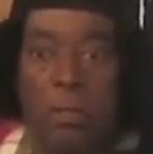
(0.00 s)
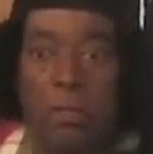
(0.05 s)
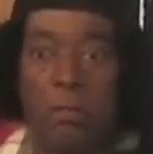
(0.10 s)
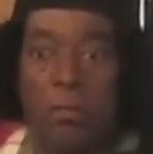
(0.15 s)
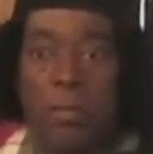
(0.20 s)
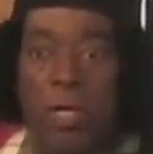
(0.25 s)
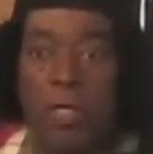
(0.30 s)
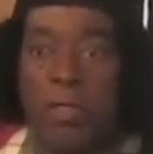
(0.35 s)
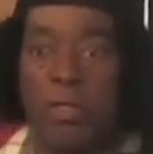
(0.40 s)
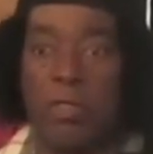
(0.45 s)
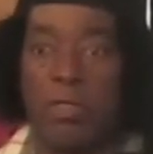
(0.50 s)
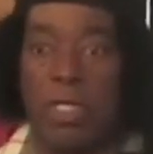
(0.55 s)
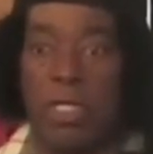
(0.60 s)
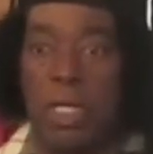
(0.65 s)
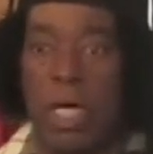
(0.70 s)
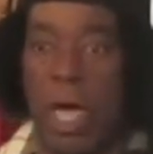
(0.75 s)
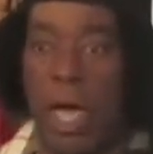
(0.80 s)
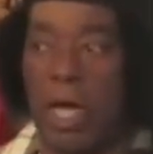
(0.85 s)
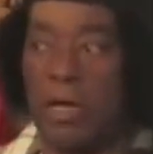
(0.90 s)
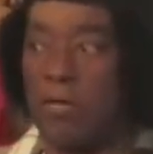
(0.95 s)
but
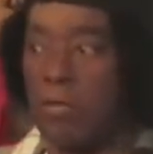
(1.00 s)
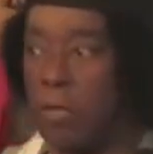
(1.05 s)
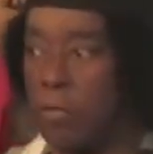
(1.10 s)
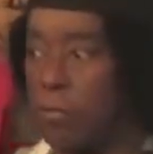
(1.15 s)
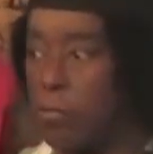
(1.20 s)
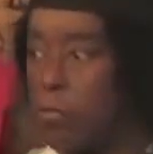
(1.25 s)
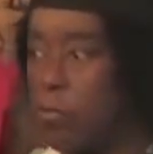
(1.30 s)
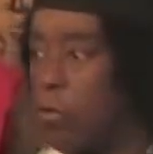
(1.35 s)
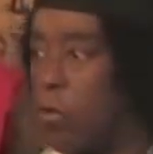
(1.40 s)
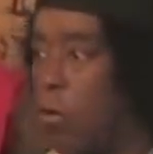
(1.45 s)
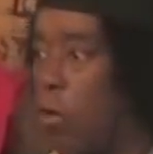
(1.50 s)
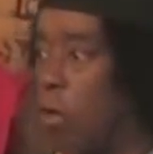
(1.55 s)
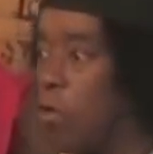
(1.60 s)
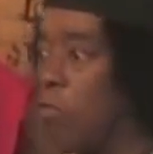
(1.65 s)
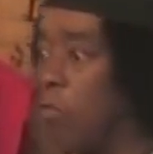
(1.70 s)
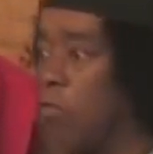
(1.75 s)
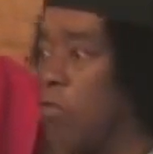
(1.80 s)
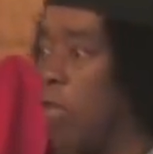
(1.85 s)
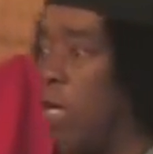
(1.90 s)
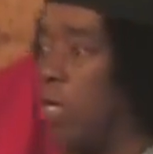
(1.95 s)
the adepts are
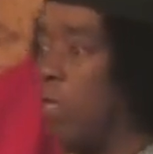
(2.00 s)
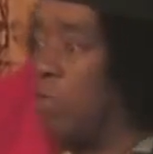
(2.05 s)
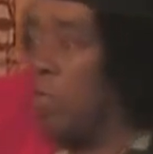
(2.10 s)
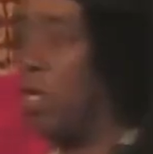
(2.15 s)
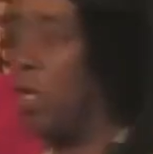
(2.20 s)
to take